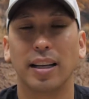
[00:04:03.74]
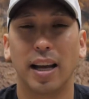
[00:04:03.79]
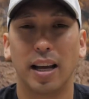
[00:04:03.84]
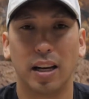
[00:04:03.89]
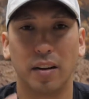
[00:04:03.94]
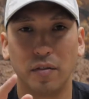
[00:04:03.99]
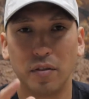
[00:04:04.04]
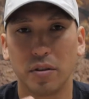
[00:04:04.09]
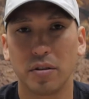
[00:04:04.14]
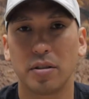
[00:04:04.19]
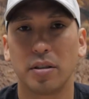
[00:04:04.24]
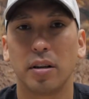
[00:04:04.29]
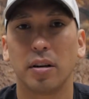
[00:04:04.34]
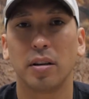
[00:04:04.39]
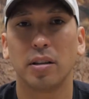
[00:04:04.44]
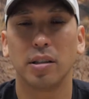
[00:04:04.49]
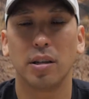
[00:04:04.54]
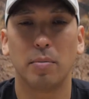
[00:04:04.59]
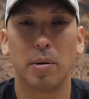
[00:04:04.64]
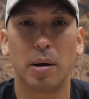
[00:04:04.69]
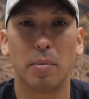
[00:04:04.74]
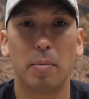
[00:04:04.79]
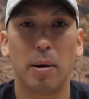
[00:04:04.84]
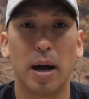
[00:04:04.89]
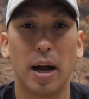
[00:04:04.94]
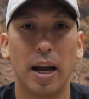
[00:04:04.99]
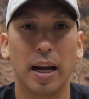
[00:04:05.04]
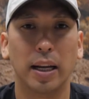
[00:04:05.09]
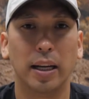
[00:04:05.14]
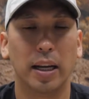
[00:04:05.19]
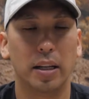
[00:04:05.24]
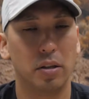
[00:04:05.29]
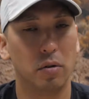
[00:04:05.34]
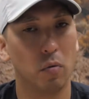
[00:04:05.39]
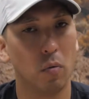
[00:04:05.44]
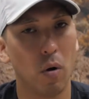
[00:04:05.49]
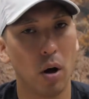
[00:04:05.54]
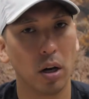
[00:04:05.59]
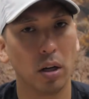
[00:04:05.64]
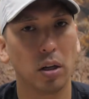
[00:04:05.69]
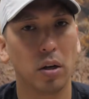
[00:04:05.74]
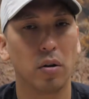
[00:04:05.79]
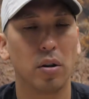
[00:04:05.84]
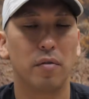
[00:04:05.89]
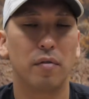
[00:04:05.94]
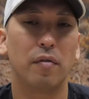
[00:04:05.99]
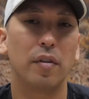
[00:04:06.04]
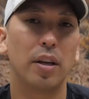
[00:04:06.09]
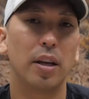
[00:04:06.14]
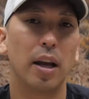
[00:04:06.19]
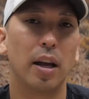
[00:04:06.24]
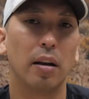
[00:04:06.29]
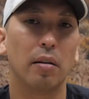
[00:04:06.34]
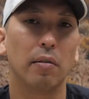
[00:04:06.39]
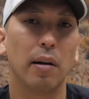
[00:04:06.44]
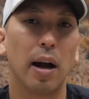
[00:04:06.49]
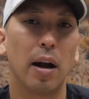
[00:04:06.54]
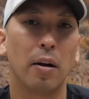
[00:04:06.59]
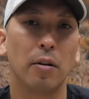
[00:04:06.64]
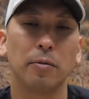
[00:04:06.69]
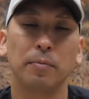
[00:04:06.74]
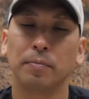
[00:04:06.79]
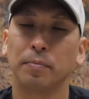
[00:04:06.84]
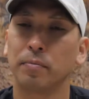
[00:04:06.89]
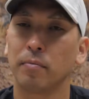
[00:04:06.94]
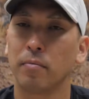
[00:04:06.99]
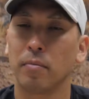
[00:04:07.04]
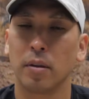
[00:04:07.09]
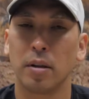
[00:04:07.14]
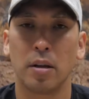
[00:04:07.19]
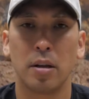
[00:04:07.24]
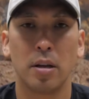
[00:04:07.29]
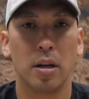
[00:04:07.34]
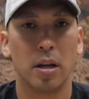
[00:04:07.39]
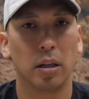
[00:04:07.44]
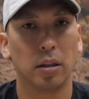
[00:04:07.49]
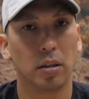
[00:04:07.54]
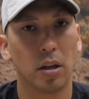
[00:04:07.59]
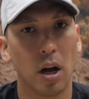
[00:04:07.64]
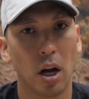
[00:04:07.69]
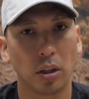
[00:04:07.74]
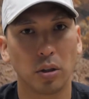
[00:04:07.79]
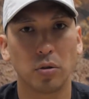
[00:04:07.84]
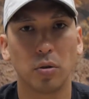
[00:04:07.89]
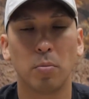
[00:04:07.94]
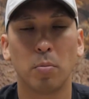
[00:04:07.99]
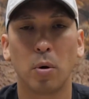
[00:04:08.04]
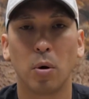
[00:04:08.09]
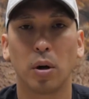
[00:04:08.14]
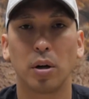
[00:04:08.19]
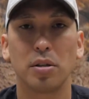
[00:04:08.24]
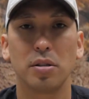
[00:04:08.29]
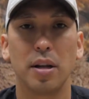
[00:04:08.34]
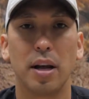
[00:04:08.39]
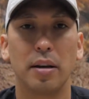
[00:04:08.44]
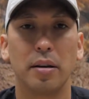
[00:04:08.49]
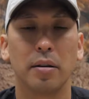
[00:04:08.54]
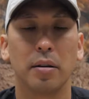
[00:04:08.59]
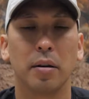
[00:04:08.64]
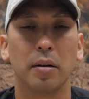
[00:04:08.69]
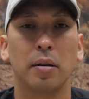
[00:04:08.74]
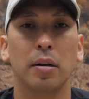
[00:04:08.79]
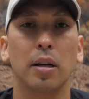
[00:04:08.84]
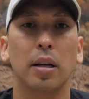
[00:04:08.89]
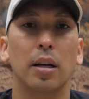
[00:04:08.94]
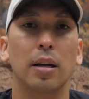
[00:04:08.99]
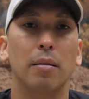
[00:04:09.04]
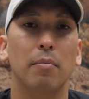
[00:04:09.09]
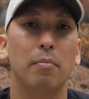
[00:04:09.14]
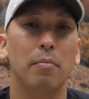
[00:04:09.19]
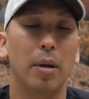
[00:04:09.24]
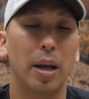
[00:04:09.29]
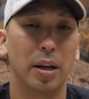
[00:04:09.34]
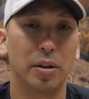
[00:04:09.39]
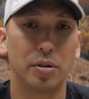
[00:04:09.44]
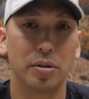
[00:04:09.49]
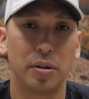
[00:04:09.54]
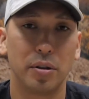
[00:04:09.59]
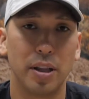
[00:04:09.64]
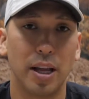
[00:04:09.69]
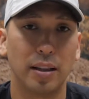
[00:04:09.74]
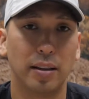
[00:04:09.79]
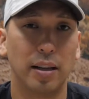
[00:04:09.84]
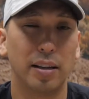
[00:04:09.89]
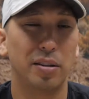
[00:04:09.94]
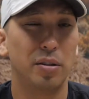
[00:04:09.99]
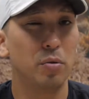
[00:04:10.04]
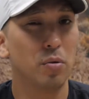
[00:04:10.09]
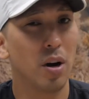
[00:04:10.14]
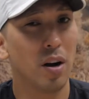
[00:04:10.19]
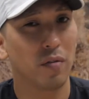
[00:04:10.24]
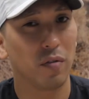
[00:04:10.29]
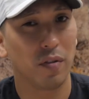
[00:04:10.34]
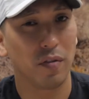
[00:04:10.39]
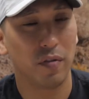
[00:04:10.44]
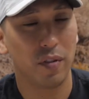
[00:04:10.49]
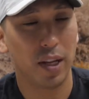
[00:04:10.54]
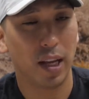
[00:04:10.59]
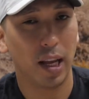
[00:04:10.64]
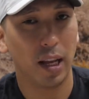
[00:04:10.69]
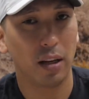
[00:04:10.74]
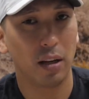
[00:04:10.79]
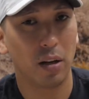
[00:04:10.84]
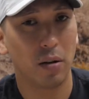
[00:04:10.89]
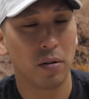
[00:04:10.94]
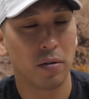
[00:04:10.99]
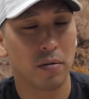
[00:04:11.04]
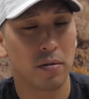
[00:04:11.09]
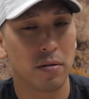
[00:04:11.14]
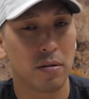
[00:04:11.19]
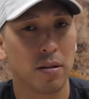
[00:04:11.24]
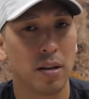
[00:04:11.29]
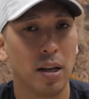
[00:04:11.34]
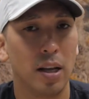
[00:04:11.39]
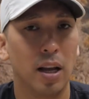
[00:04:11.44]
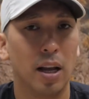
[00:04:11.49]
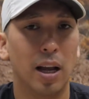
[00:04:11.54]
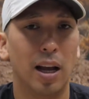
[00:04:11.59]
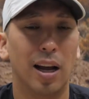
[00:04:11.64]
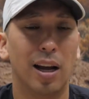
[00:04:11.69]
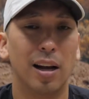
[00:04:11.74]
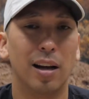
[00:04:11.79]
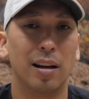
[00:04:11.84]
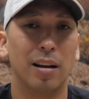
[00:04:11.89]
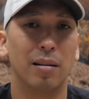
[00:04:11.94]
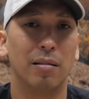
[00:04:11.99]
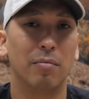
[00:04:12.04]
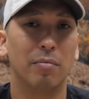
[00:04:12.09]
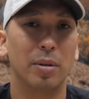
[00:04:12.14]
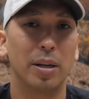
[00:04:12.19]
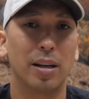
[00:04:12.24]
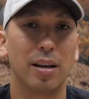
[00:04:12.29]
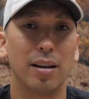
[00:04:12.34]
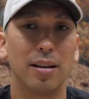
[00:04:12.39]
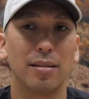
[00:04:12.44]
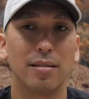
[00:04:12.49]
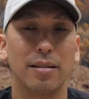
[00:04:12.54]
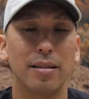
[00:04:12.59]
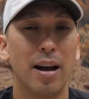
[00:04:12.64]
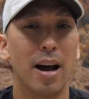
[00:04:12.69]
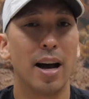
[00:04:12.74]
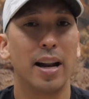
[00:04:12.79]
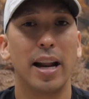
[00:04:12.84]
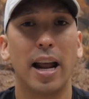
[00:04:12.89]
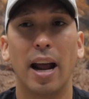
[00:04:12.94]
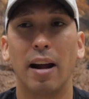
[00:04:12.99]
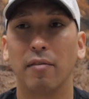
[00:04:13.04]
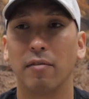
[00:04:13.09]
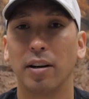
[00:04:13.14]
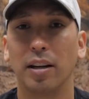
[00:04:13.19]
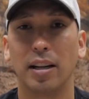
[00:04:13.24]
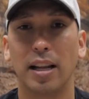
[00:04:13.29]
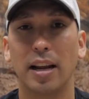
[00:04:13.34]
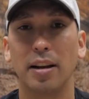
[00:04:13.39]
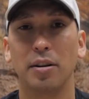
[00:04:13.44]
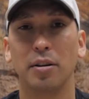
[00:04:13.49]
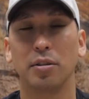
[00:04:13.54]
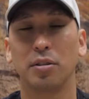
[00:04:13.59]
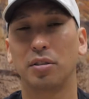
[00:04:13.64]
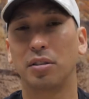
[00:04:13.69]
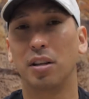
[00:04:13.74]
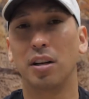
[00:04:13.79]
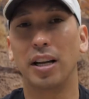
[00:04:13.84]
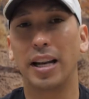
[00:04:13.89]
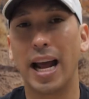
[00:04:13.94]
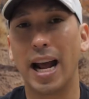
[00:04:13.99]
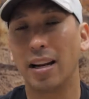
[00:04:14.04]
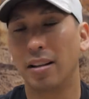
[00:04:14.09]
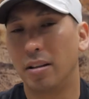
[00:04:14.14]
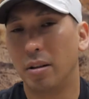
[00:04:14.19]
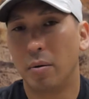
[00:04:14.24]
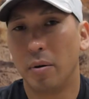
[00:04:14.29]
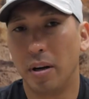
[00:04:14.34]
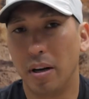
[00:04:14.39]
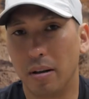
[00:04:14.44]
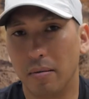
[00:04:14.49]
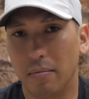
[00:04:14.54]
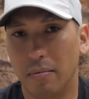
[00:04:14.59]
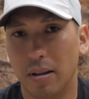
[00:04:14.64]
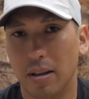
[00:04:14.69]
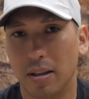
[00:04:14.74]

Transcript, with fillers: Again, if you're serious about buying and you want to go the VA route, talk to a mortgage lender, make sure that they do offer VA loans um, because not every lender is good at doing them.